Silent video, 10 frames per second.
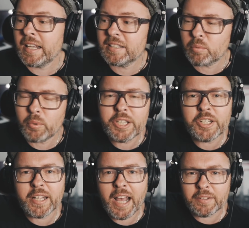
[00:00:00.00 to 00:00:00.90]
is
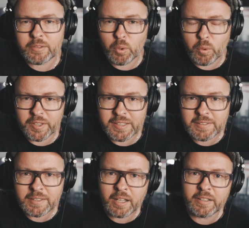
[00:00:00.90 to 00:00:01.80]
reaching out toward the
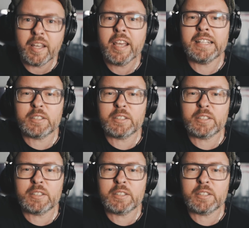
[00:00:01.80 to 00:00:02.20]
sun.